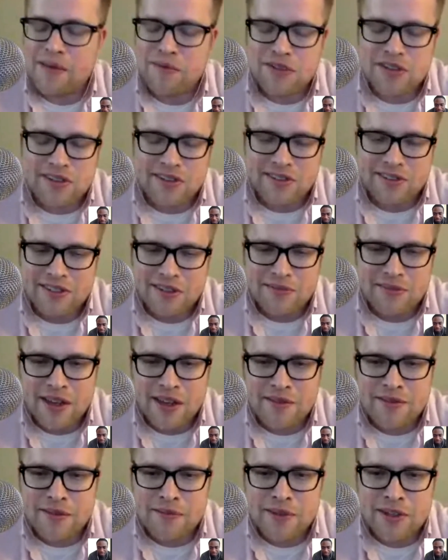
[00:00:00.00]
you still
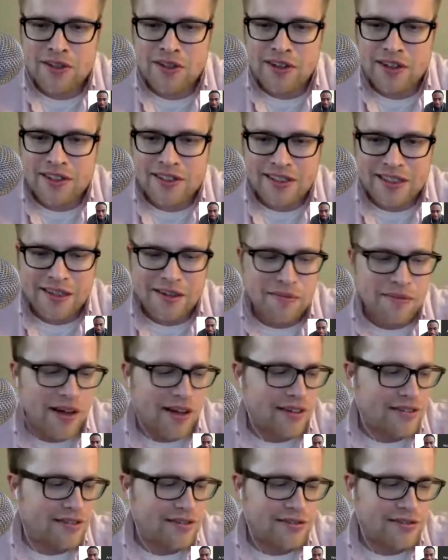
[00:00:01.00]
sometimes, I bet you guys think about